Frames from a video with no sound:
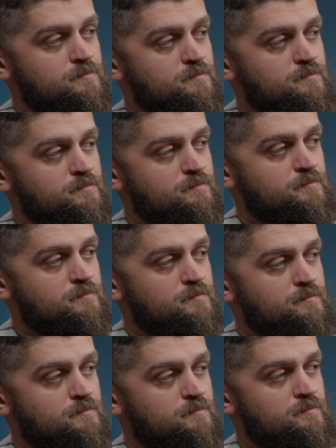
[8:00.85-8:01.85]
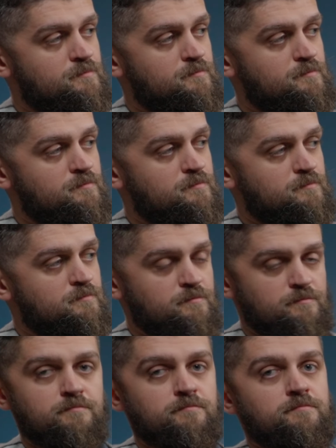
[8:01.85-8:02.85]

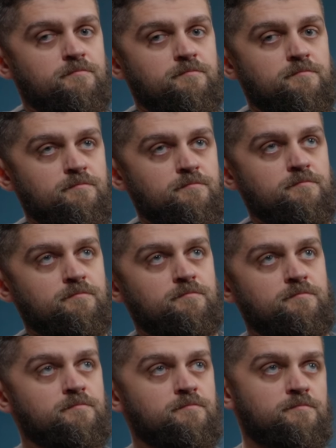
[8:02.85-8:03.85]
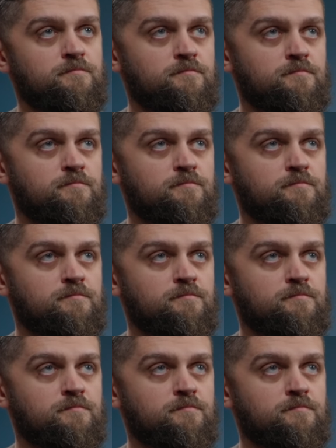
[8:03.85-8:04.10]
[no speech]